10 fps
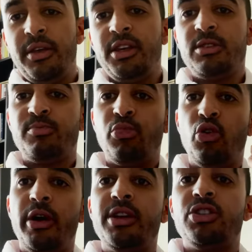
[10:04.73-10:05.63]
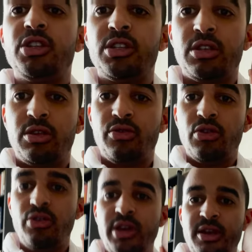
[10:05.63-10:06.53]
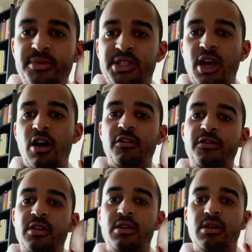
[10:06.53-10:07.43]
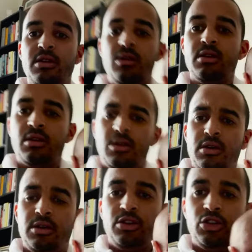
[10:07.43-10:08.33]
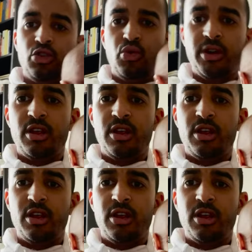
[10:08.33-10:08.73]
this boy just threw himself into one of